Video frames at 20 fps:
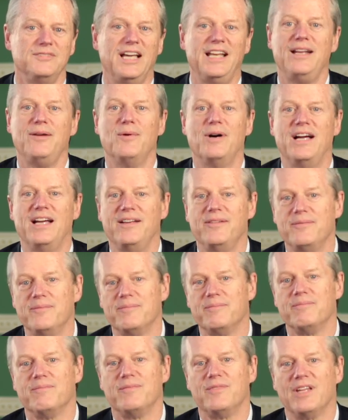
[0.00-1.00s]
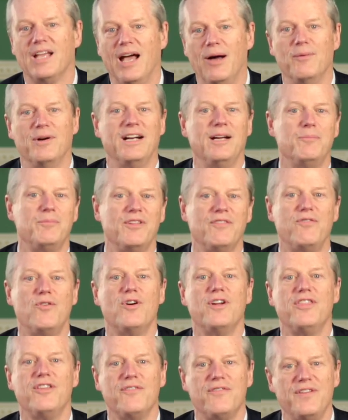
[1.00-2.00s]
Anyway, I went up the
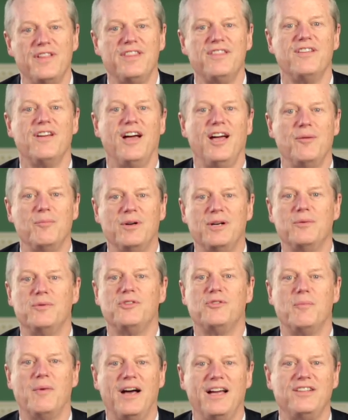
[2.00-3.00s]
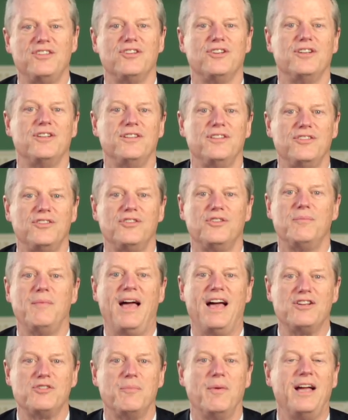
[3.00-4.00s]
fourth or fifth time when it was my turn and
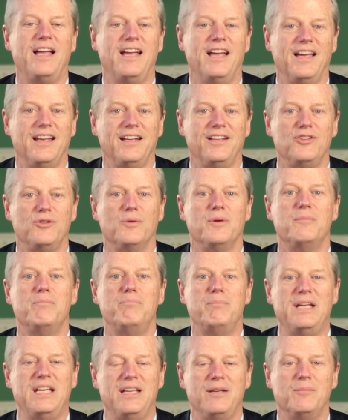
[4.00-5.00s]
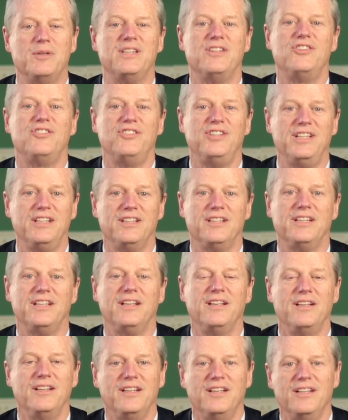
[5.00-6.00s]
smashed my head into a beam in the
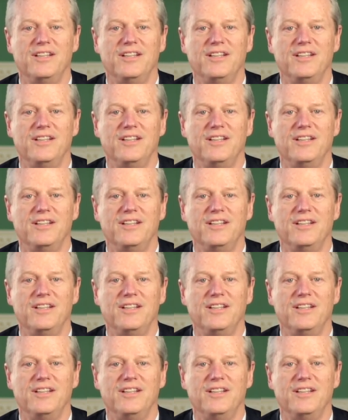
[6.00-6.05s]
ceiling